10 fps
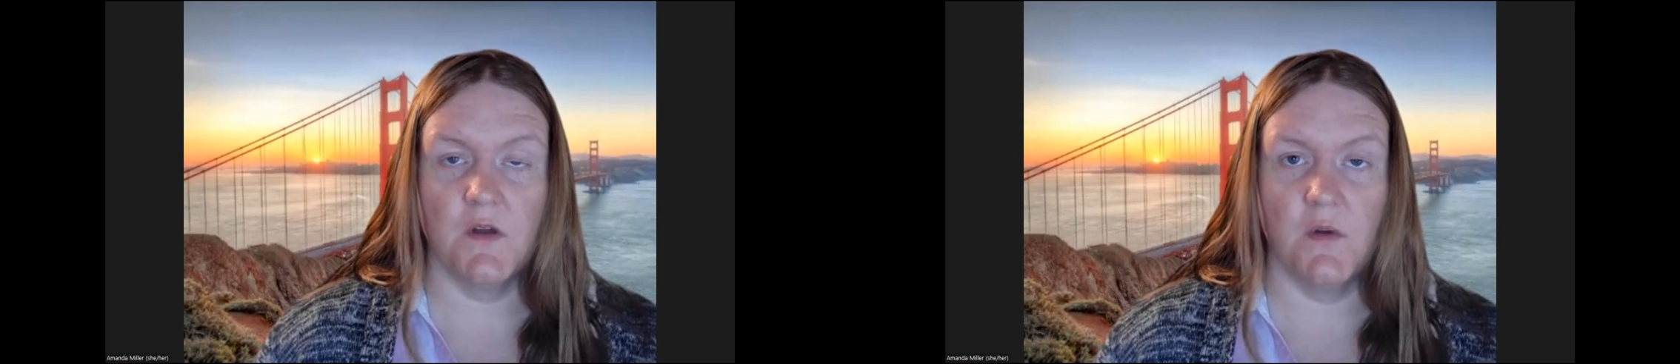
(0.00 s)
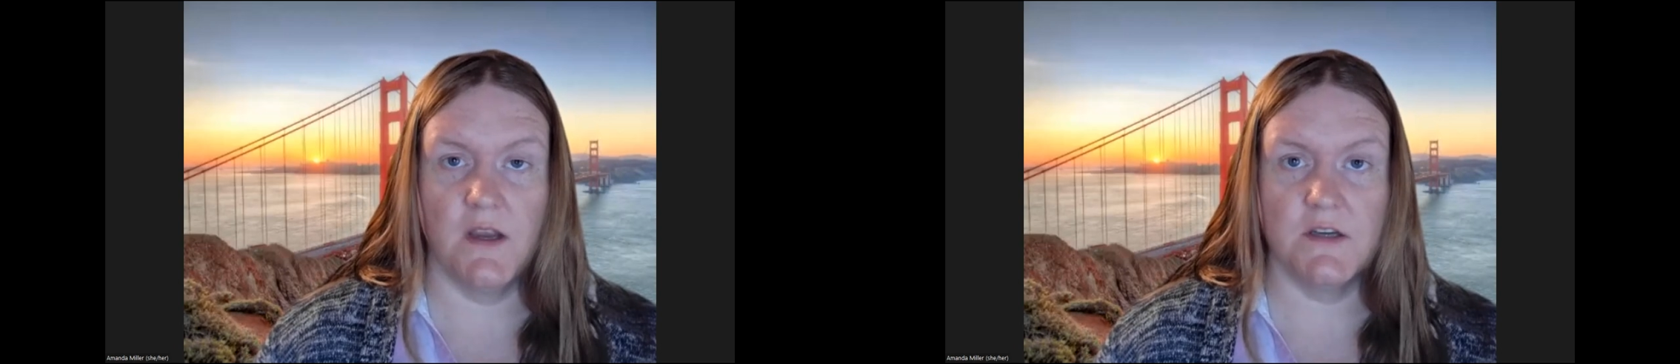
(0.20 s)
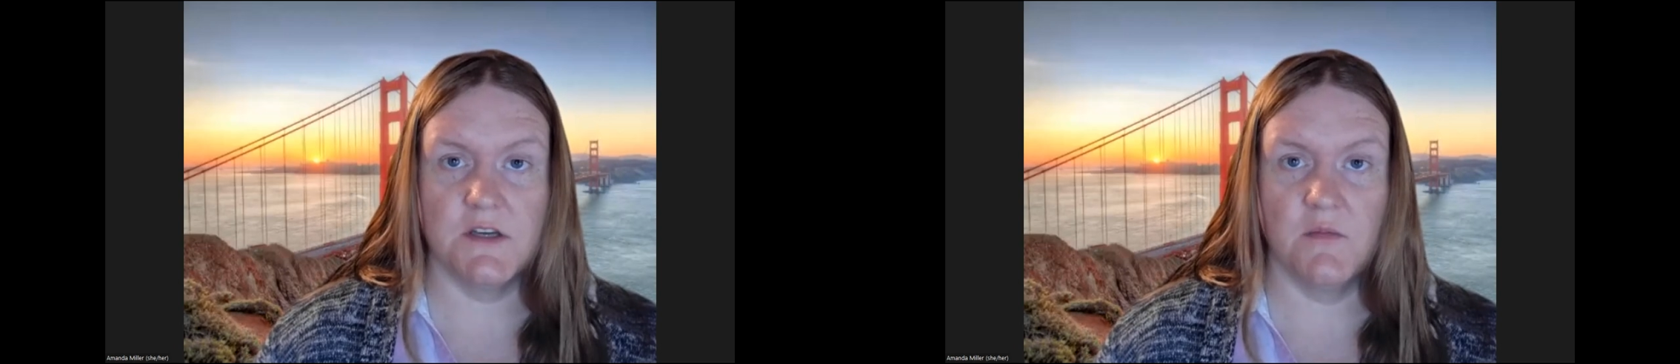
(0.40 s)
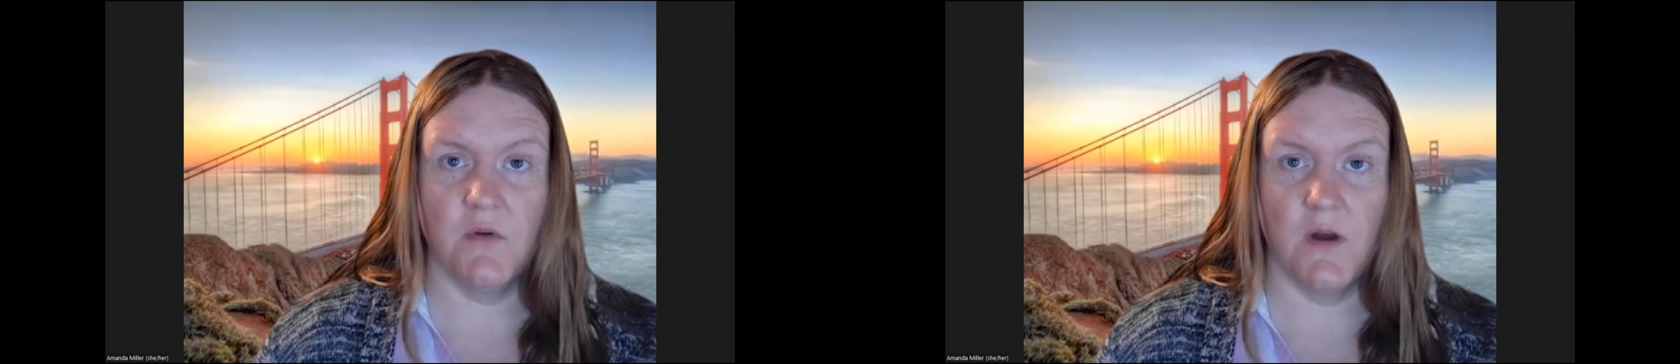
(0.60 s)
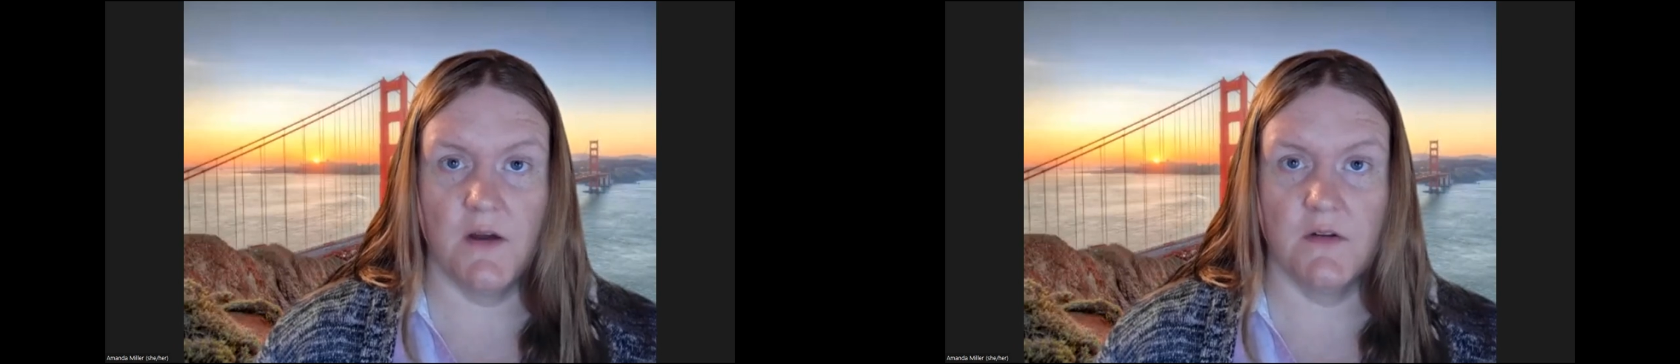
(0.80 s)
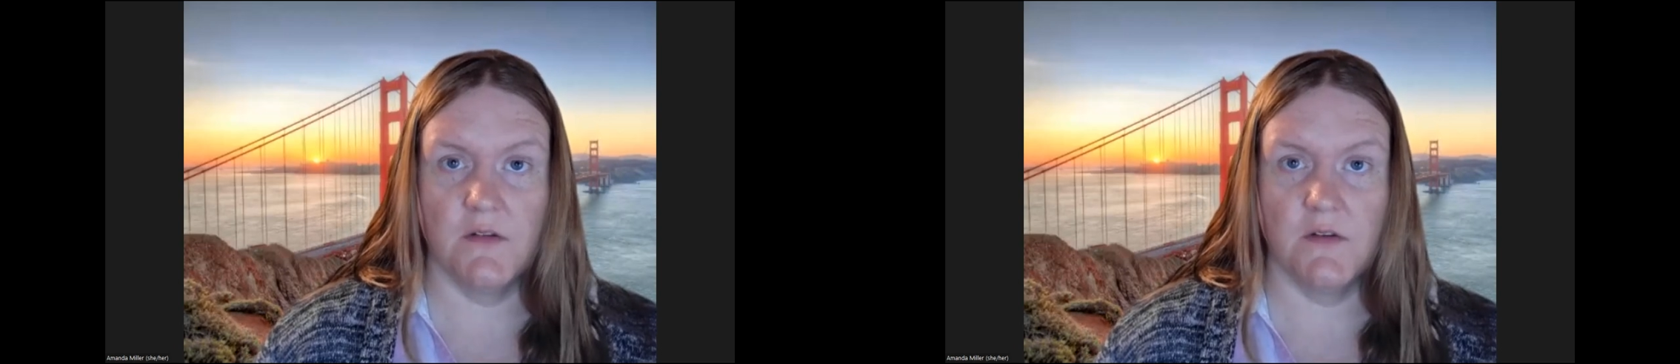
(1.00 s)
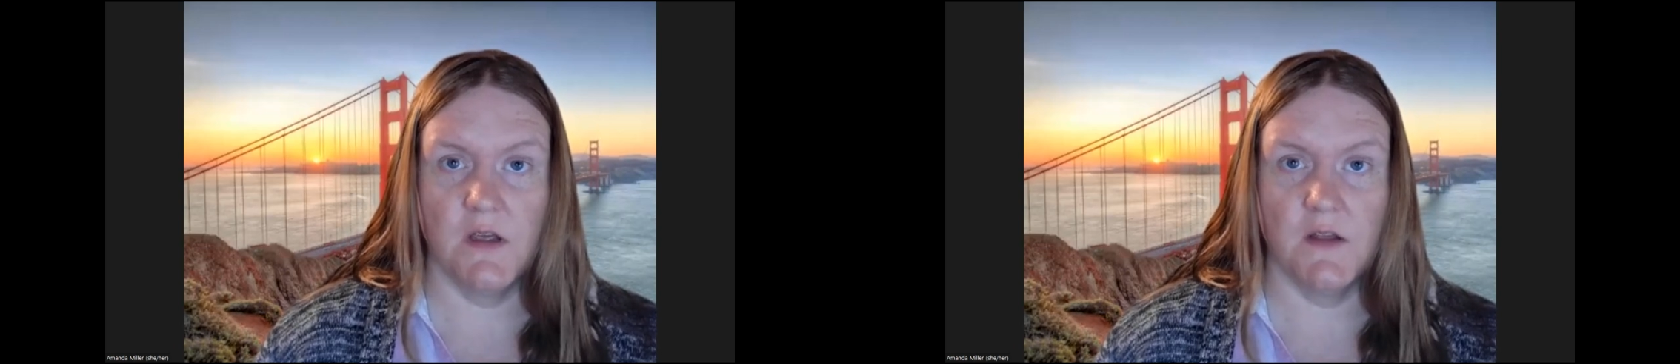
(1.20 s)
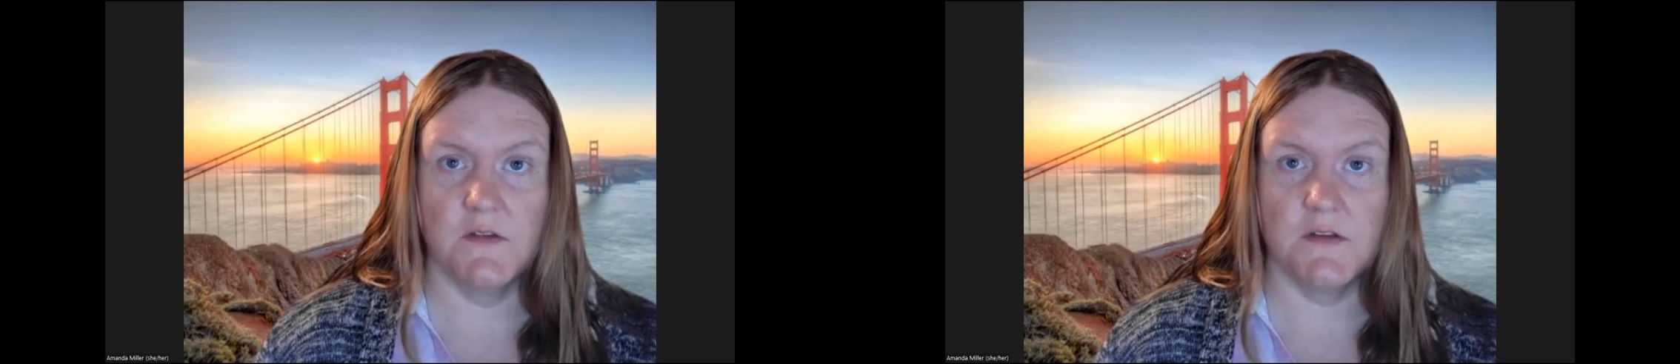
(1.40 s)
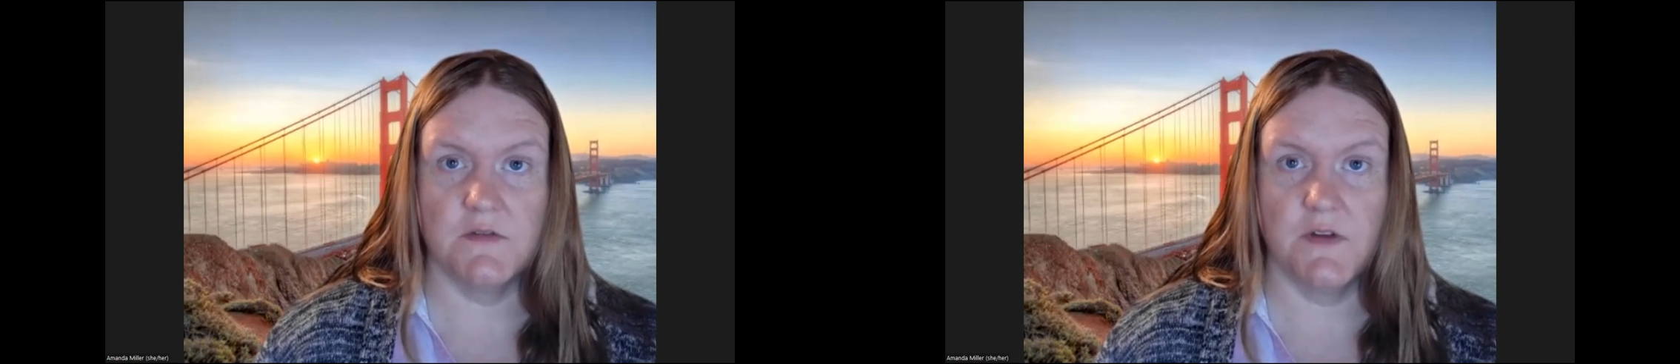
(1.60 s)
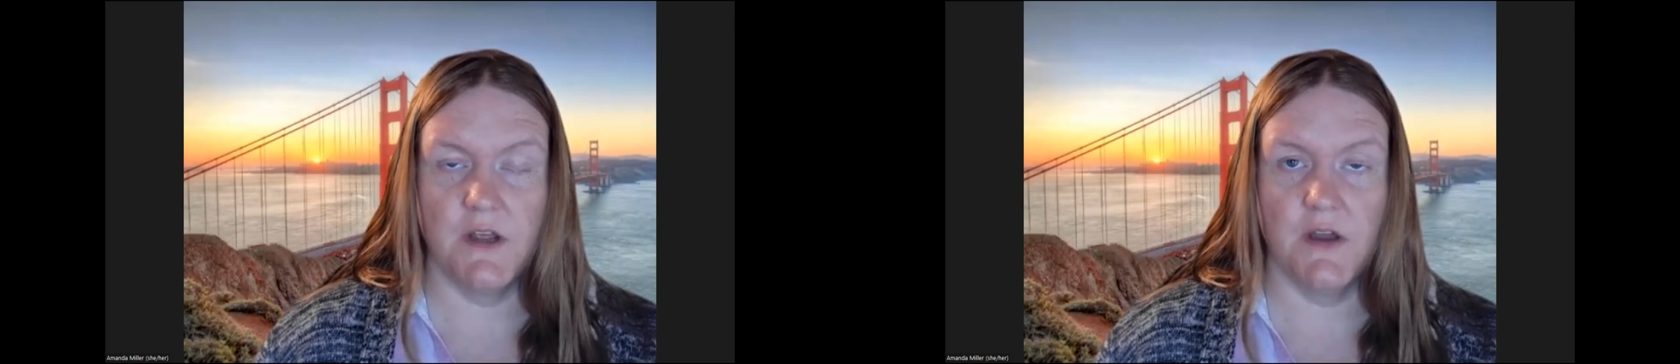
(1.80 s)
equation prior to looking at
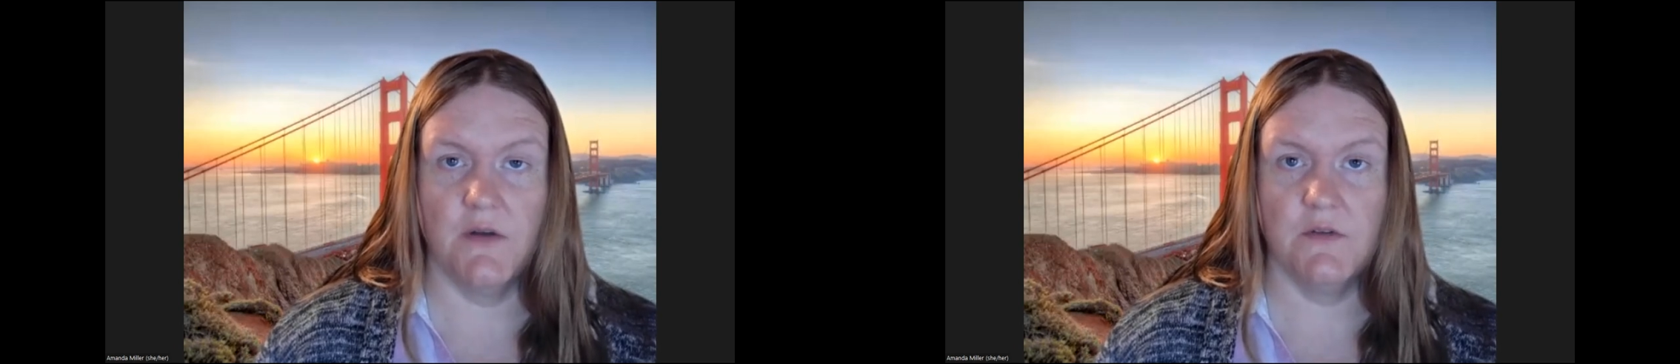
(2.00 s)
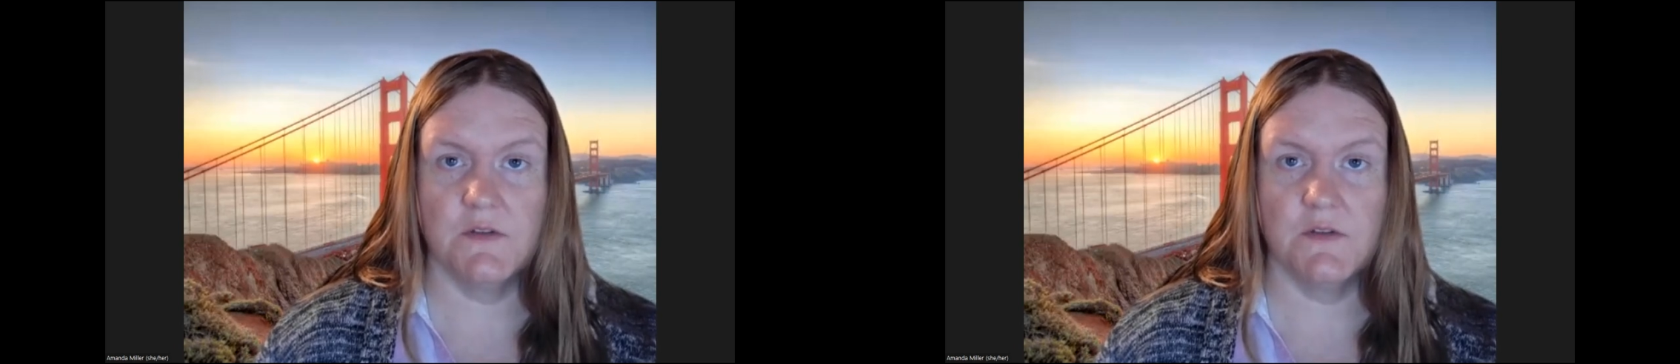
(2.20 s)
this video.